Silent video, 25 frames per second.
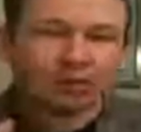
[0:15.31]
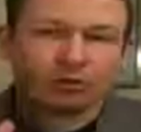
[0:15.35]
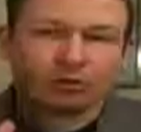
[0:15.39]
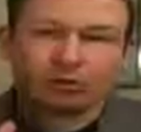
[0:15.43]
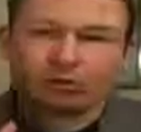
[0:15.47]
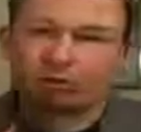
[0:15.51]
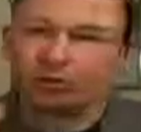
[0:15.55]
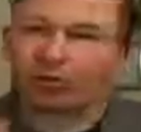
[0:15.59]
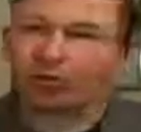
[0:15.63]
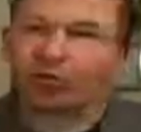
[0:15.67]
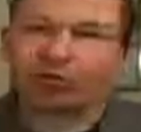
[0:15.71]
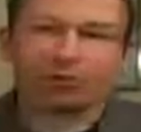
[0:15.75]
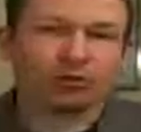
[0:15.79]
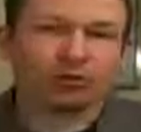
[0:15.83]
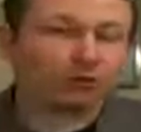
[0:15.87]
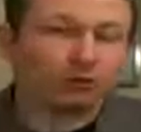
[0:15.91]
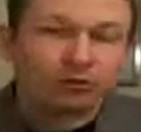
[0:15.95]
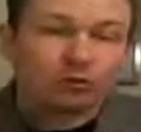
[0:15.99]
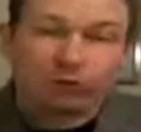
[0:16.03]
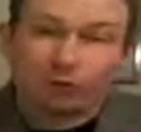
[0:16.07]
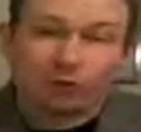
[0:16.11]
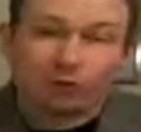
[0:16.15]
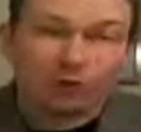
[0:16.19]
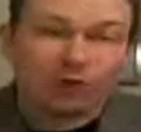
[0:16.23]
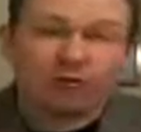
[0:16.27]
treasure
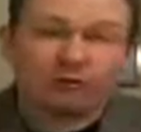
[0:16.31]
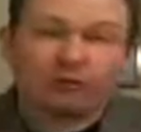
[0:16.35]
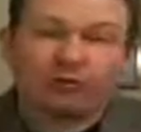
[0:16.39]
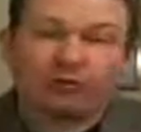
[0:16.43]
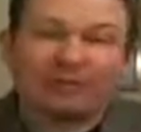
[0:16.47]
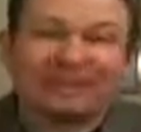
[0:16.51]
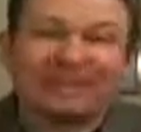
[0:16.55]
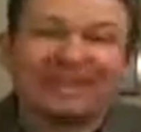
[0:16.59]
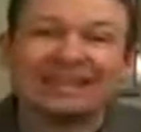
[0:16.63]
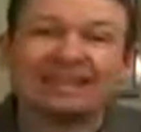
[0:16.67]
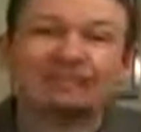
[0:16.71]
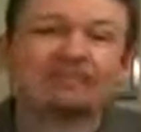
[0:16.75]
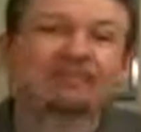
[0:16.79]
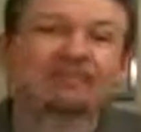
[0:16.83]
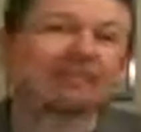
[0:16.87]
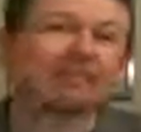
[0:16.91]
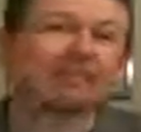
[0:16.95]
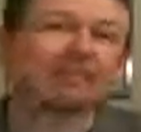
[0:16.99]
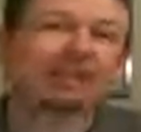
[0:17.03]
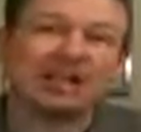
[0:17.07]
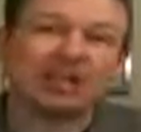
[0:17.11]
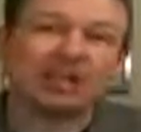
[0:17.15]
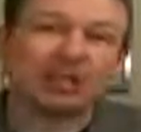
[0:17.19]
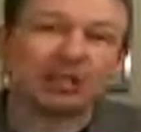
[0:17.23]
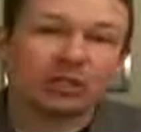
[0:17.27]
trove of
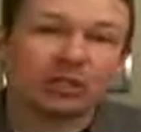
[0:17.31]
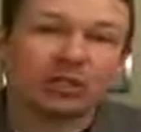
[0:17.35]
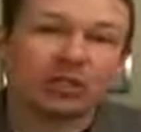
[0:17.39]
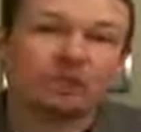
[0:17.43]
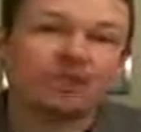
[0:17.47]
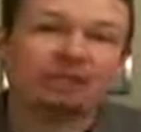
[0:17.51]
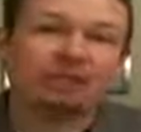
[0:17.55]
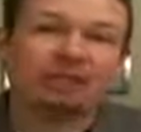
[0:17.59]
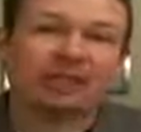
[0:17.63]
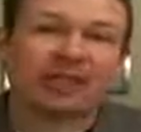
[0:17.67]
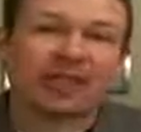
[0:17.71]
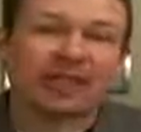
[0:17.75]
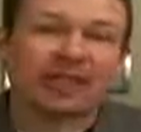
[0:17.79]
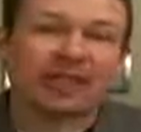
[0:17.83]
information,